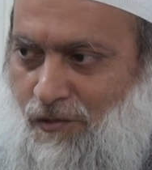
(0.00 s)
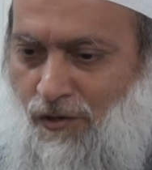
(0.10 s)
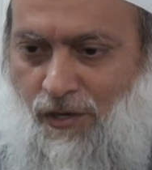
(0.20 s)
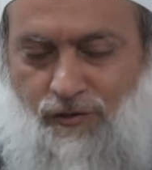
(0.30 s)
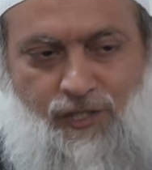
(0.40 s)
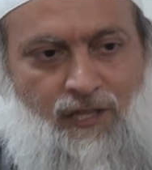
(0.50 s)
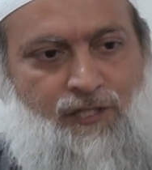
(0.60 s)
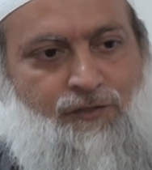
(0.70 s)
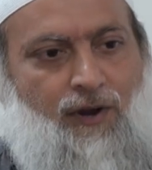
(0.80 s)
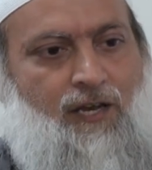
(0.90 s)
So he will see
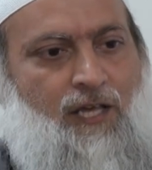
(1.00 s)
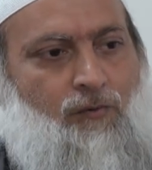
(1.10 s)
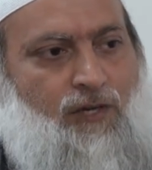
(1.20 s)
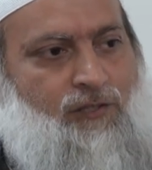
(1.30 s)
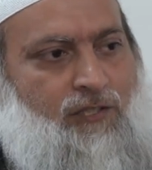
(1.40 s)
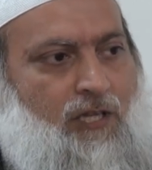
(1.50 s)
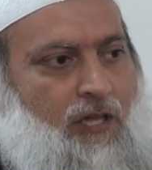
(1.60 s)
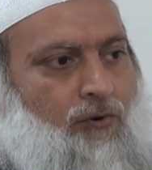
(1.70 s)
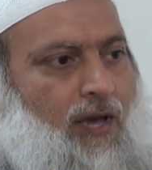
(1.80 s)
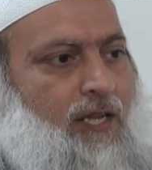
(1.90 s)
this great, he wants to see
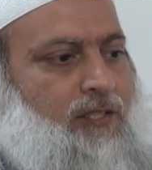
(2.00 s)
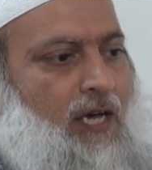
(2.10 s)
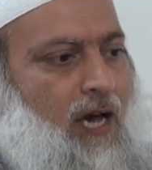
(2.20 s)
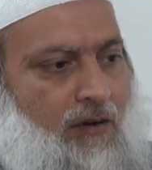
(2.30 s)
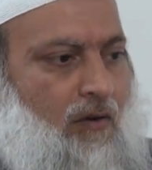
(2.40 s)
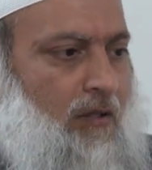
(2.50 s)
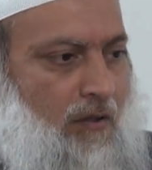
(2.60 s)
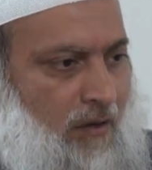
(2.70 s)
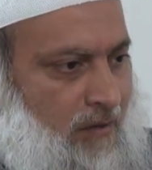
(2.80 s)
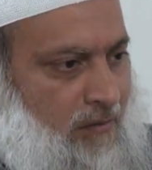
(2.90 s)
the greatest sign of
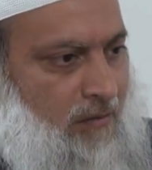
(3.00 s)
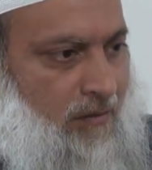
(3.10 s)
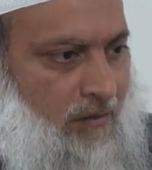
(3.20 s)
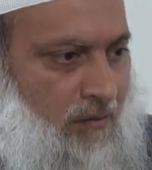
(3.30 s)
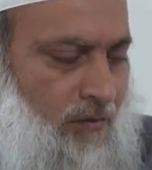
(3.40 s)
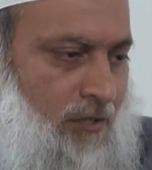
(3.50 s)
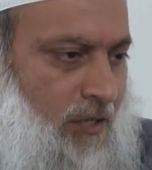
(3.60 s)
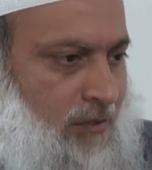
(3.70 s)
Allah, which